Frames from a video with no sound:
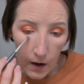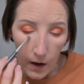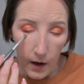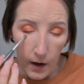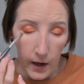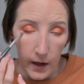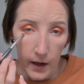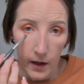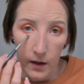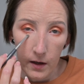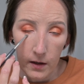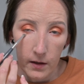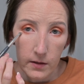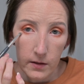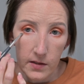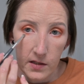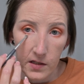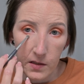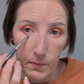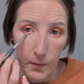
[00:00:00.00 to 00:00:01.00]
and
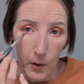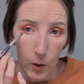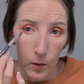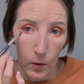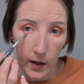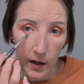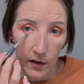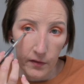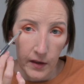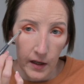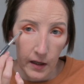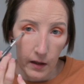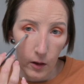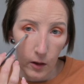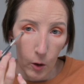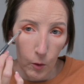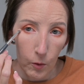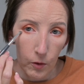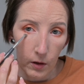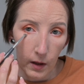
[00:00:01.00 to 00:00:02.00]
smoke out that
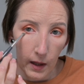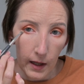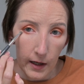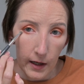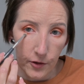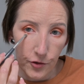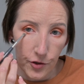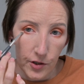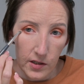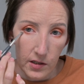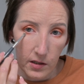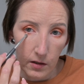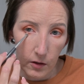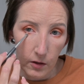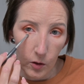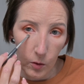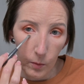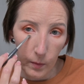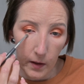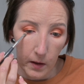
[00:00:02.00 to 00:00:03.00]
lower line just a
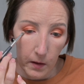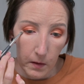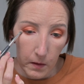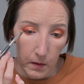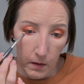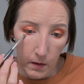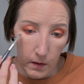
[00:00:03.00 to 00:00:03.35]
little bit.